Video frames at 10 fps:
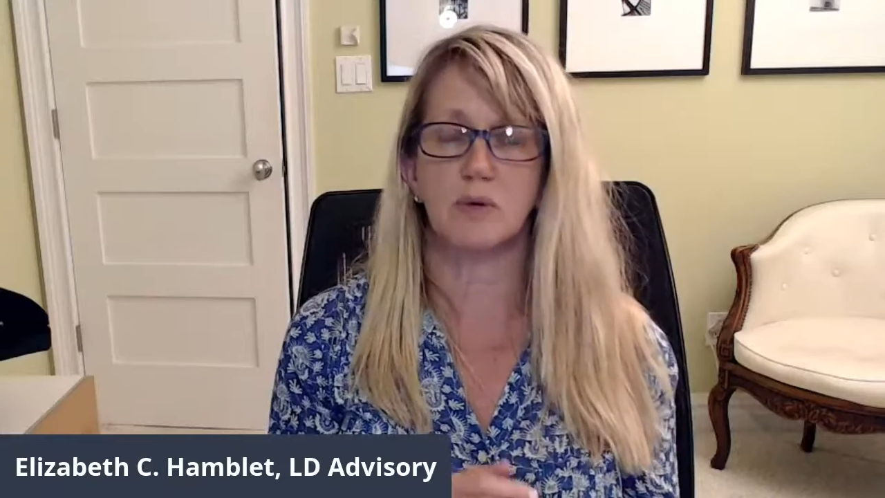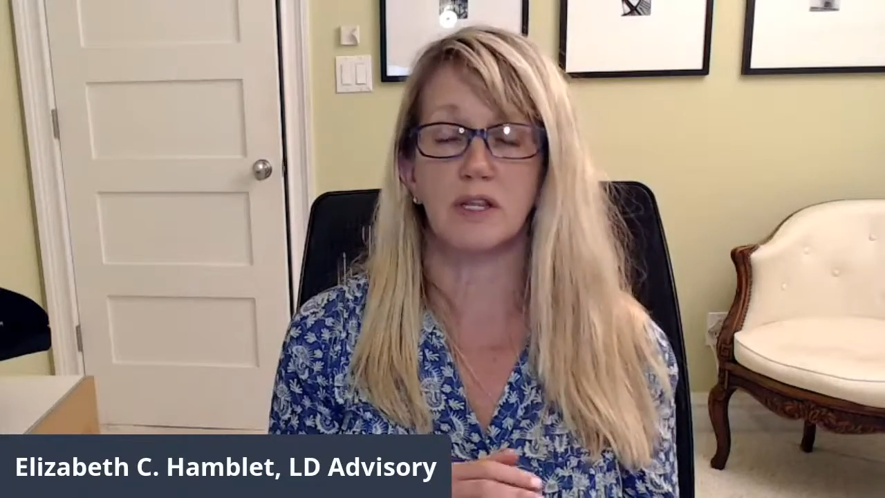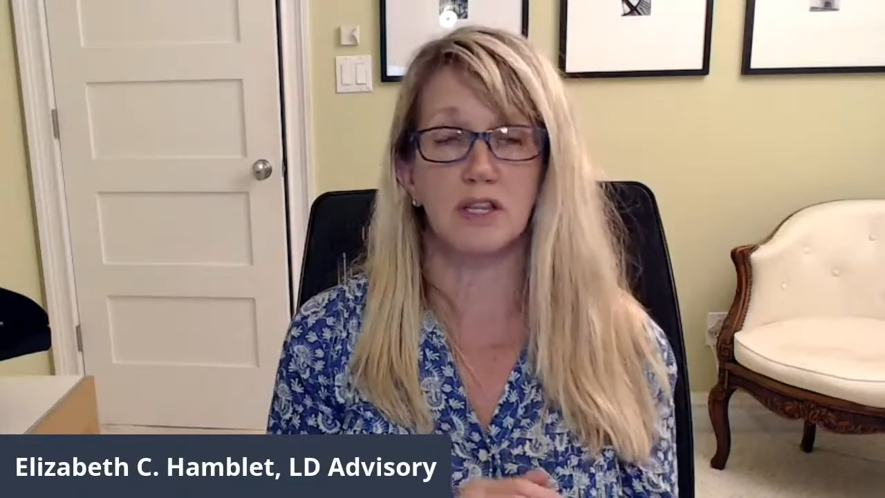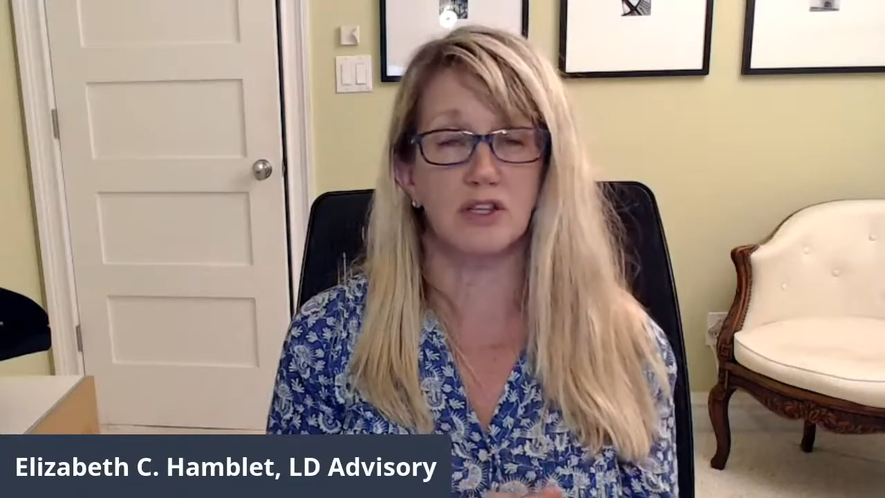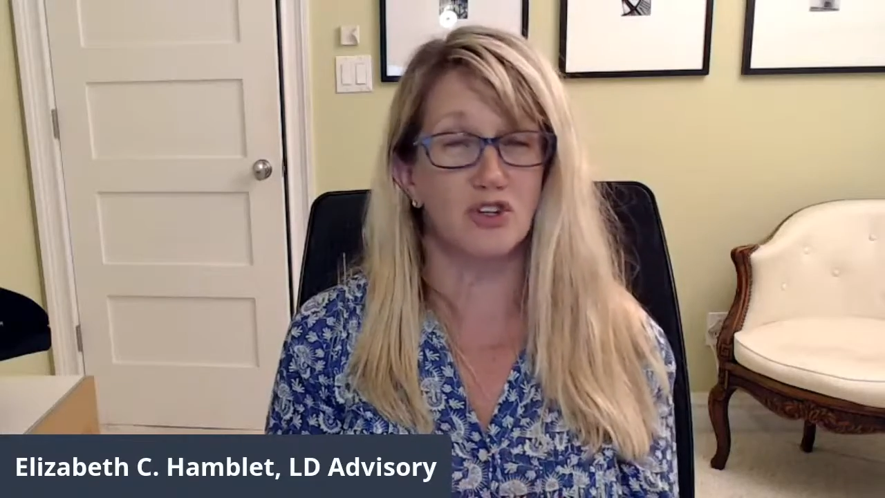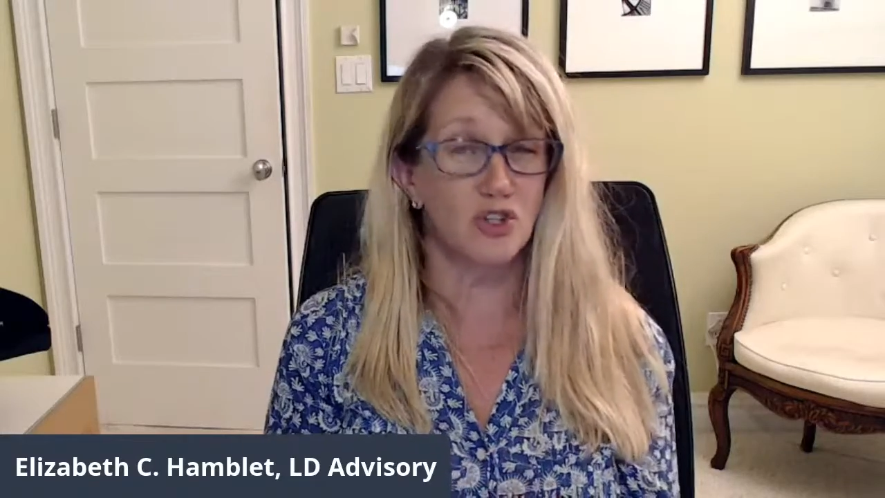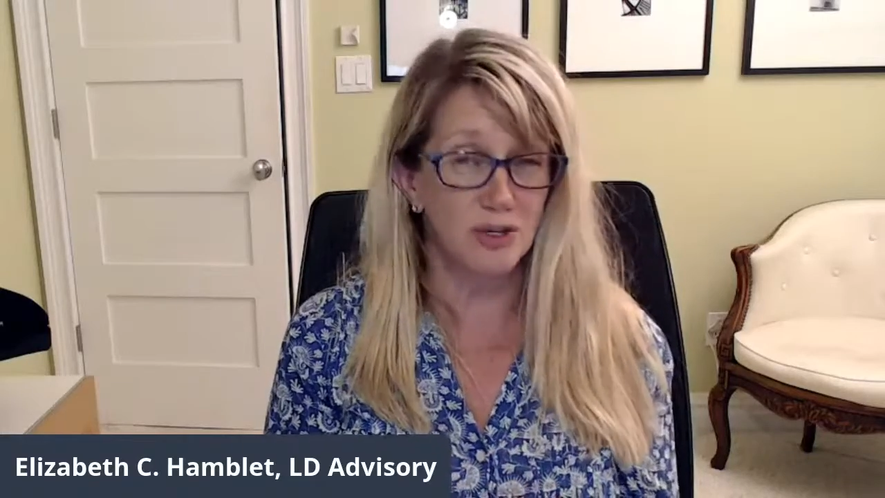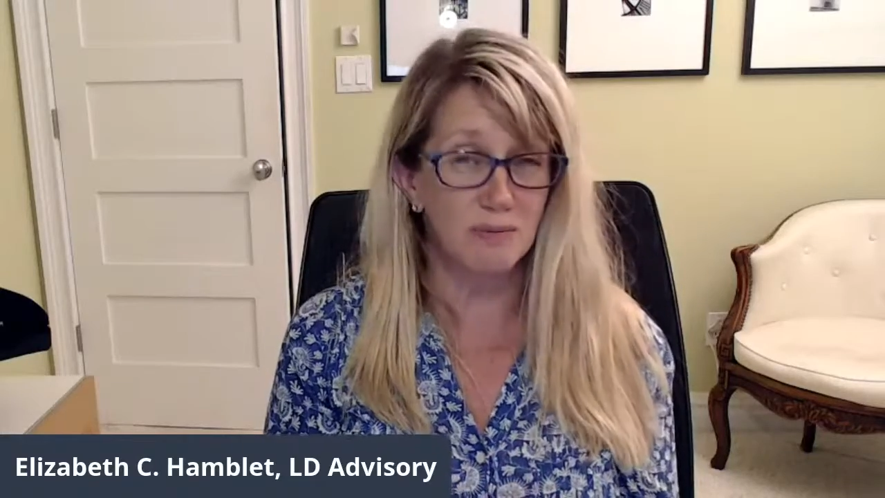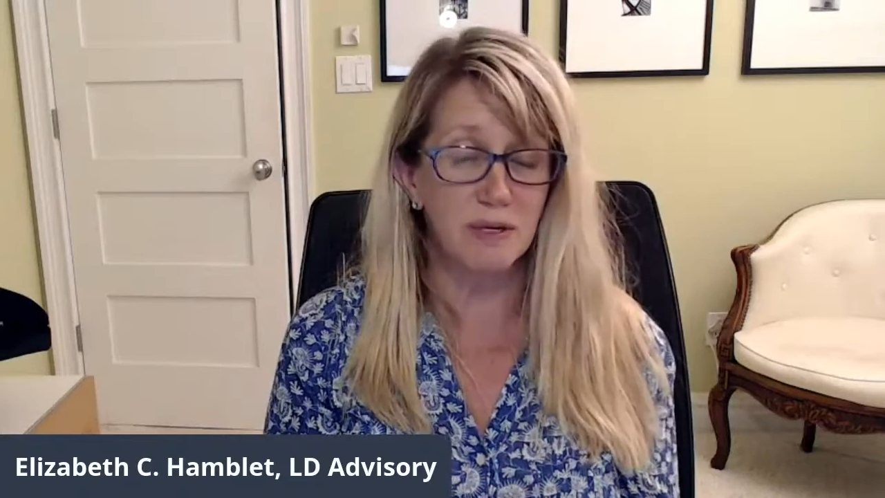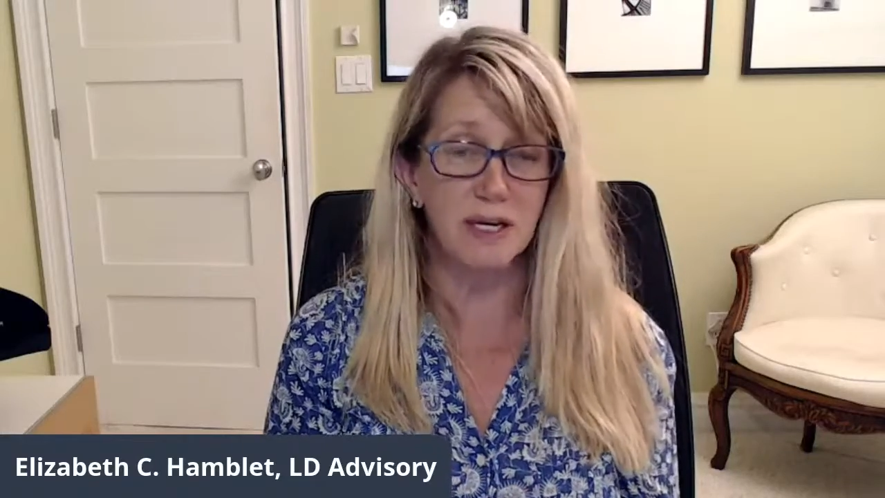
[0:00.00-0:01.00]
what
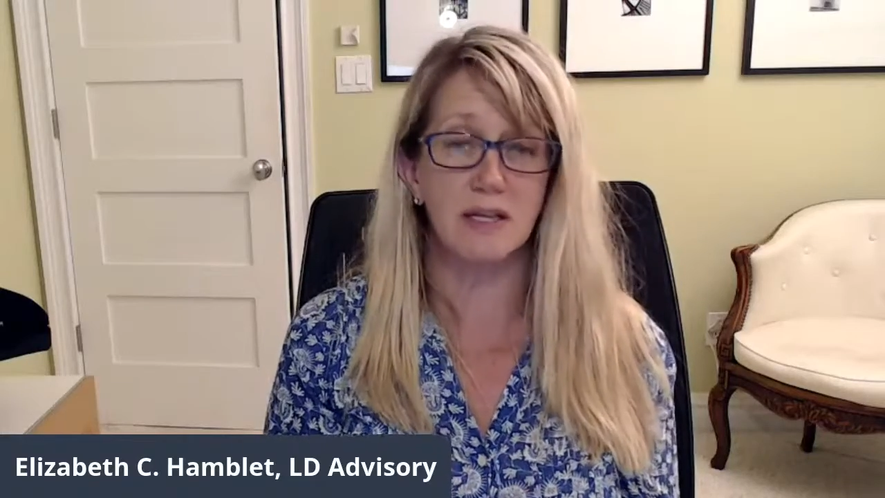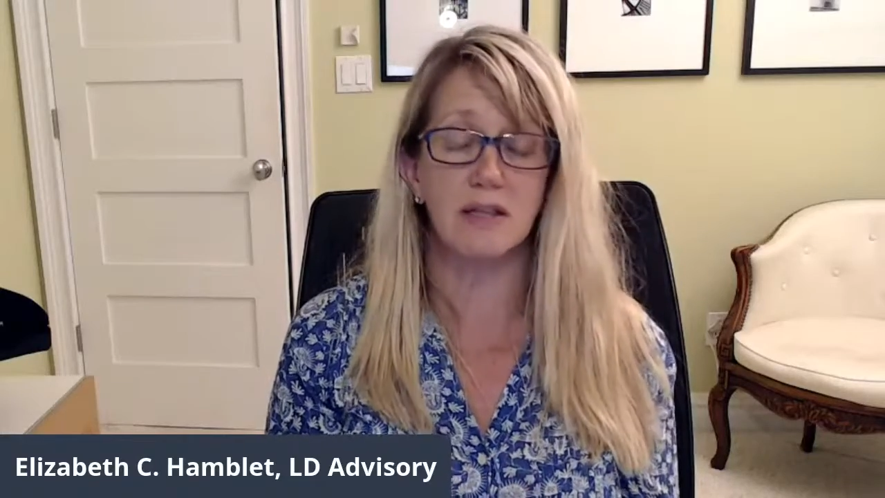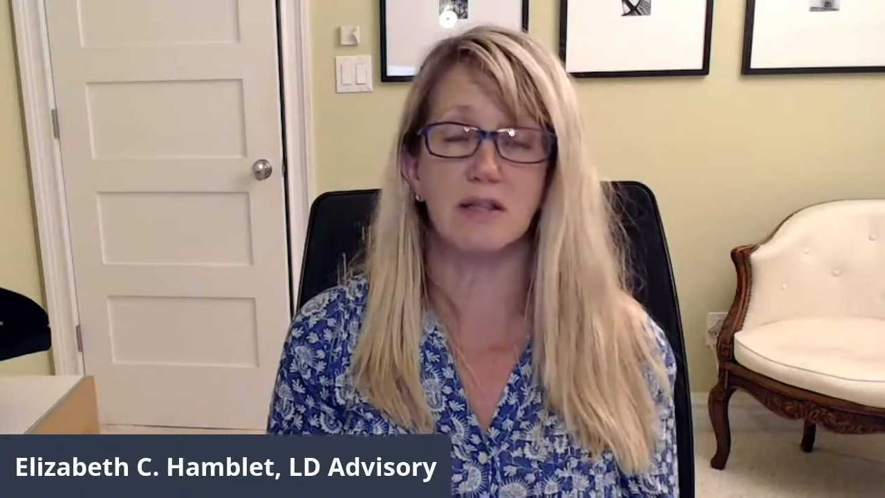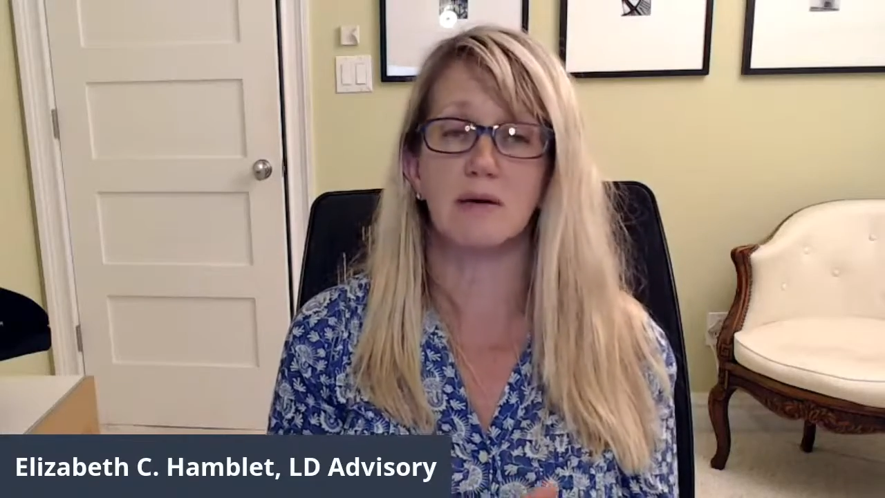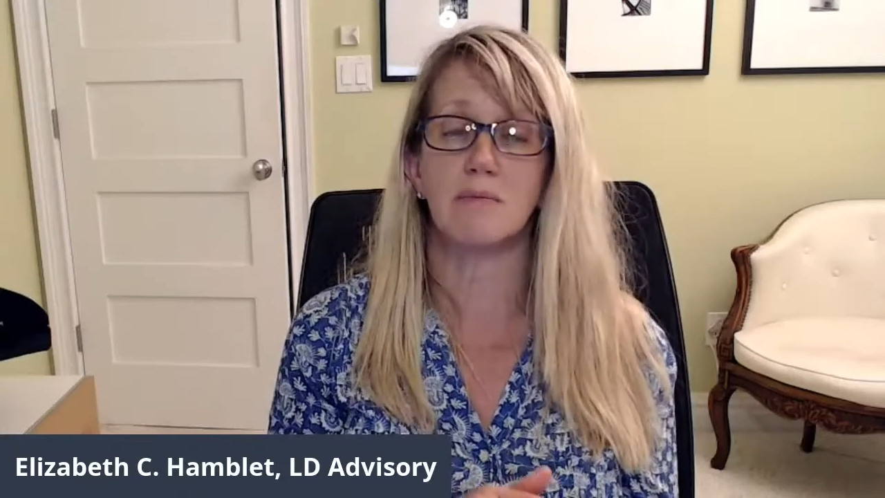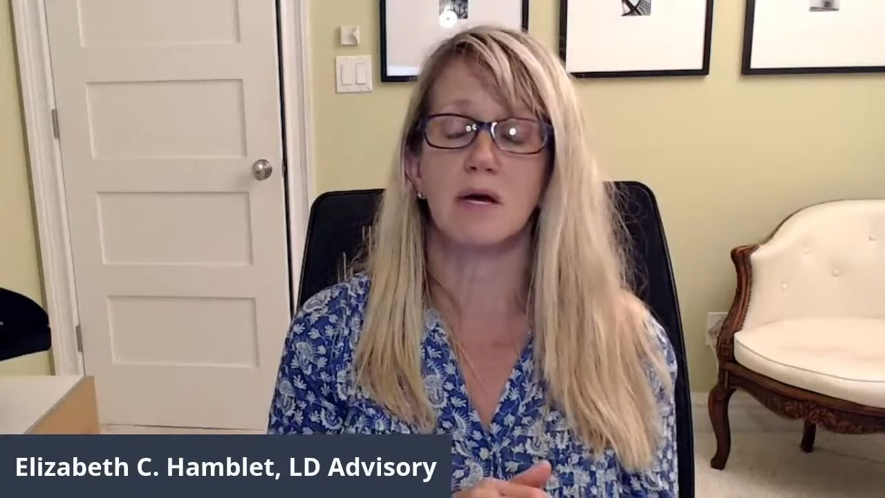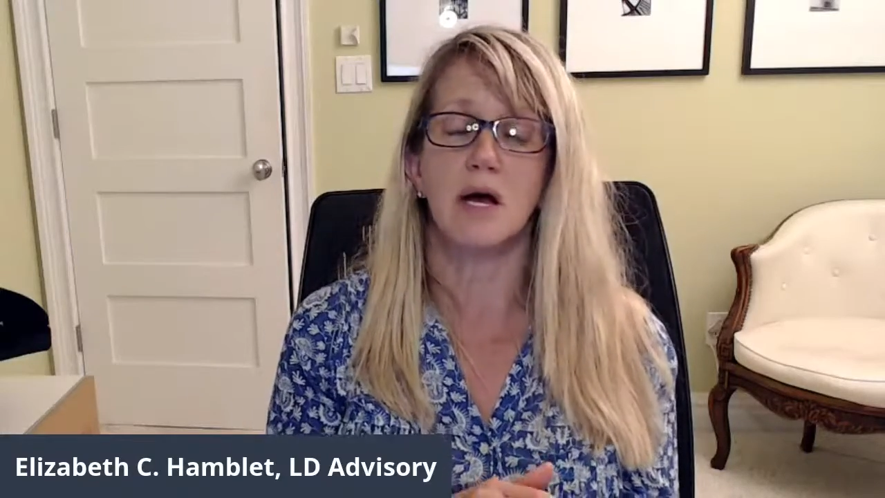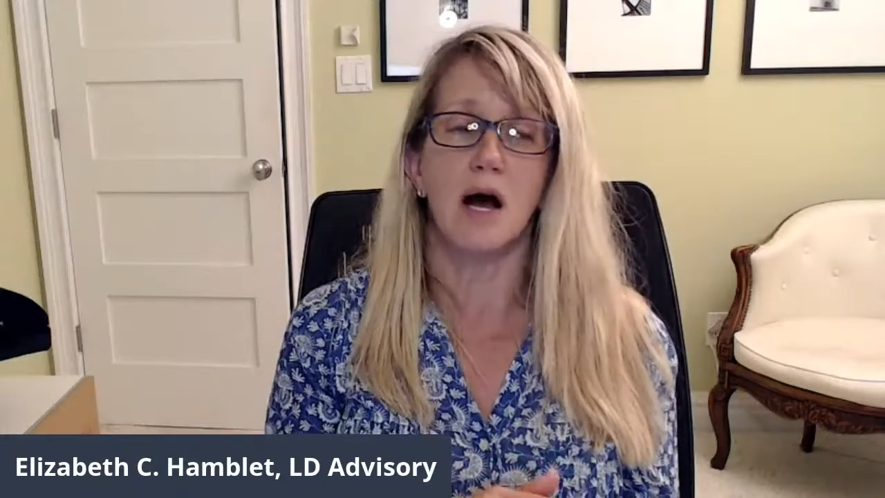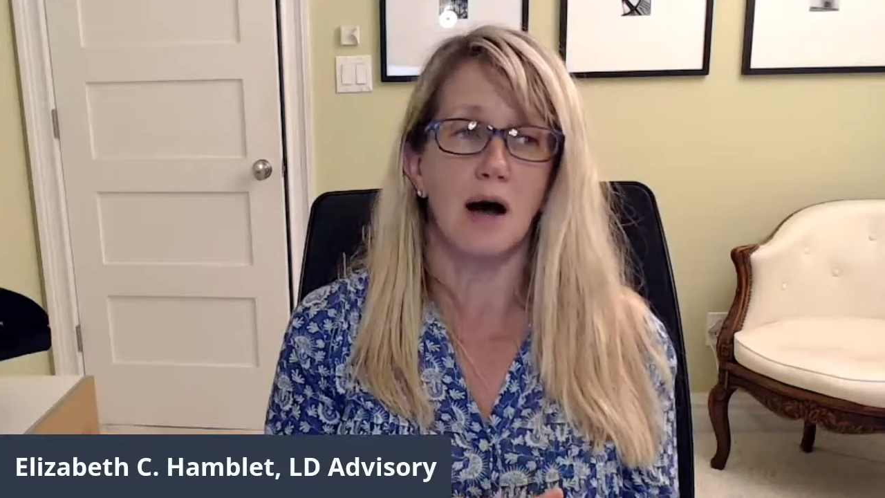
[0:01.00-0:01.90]
should be in them,